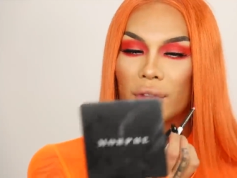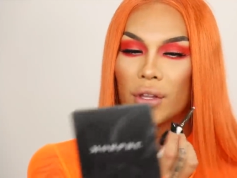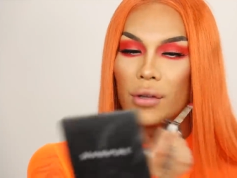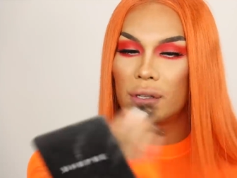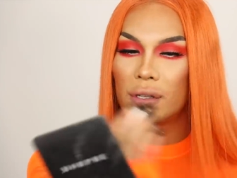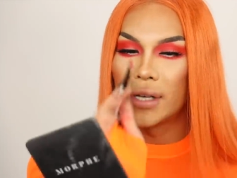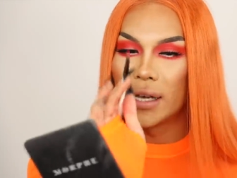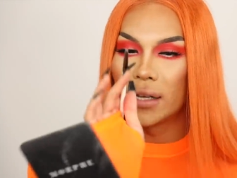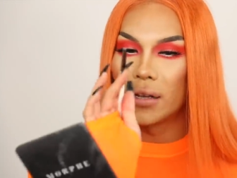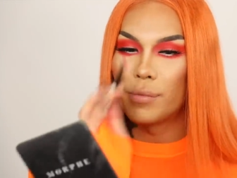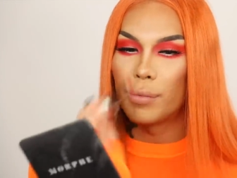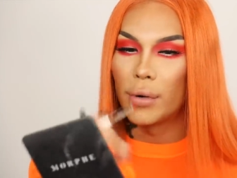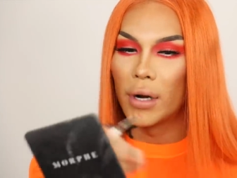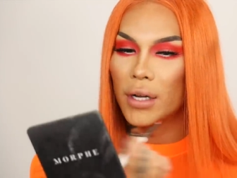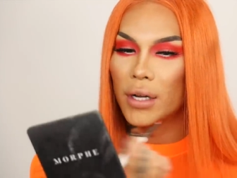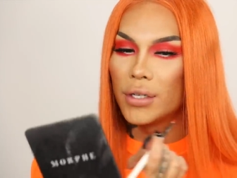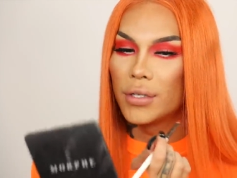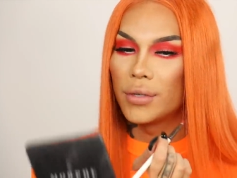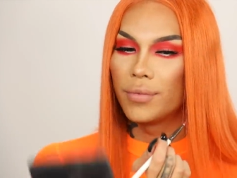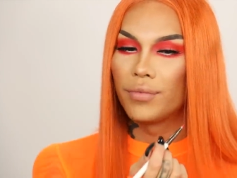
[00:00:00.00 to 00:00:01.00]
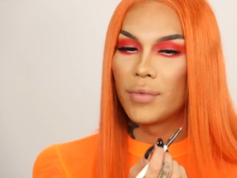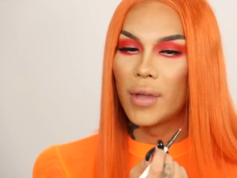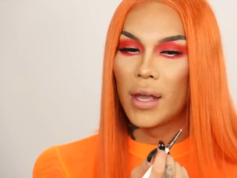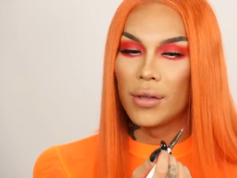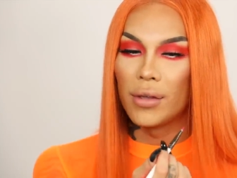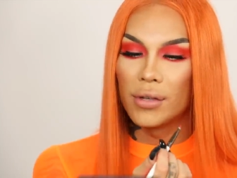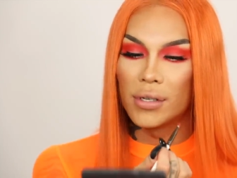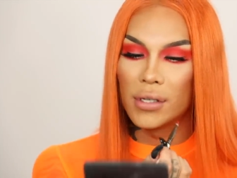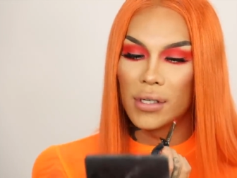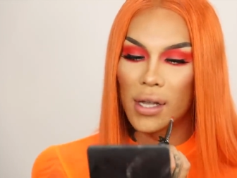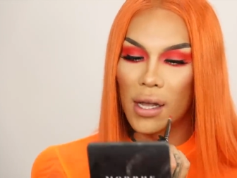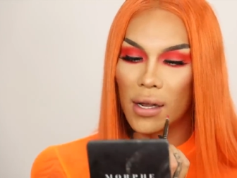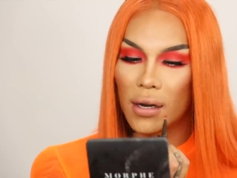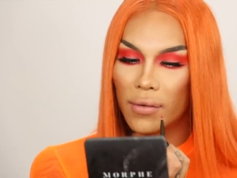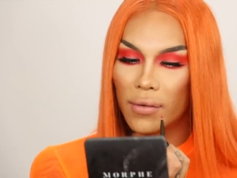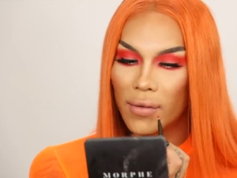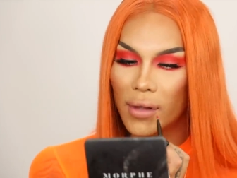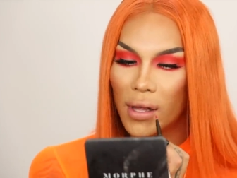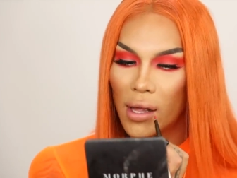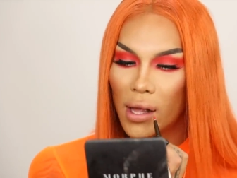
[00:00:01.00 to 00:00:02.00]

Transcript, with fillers: You take your brush and you just kind of